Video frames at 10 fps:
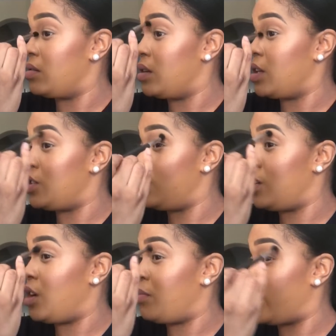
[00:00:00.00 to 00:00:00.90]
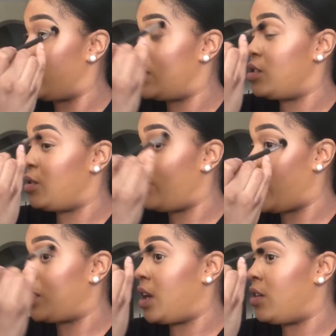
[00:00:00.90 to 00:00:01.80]
As you know, my kids are
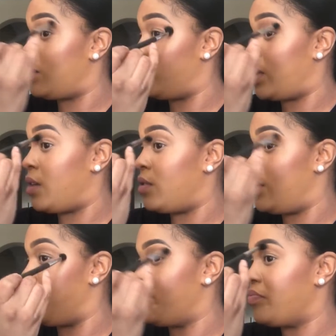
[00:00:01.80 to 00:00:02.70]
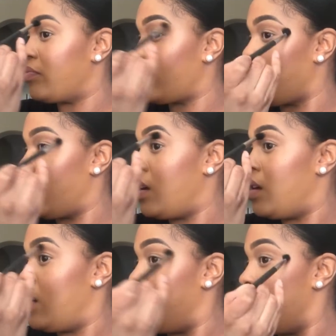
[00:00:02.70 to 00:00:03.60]
back there in the playroom.
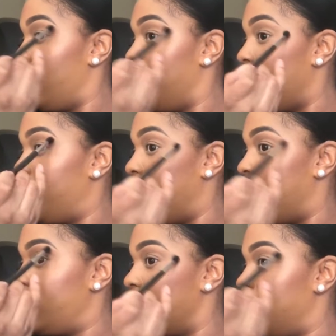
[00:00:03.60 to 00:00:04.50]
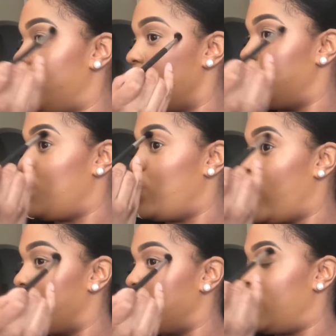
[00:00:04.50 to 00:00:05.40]
Mommy had to get some
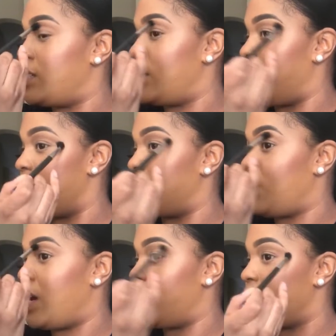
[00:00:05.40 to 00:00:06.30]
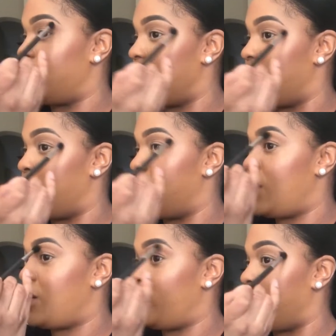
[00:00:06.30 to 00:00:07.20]
work done today, so I had to leave them in
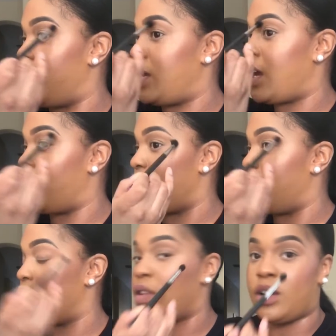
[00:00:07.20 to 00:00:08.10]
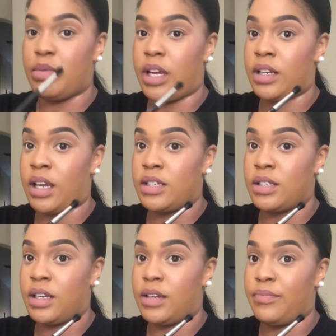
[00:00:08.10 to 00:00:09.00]
there to play together. Hopefully they're playing
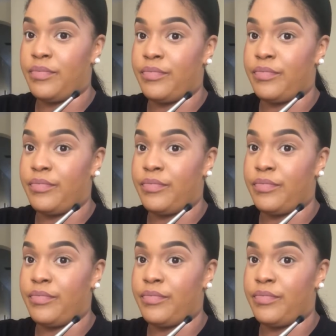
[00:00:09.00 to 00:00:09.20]
nicely.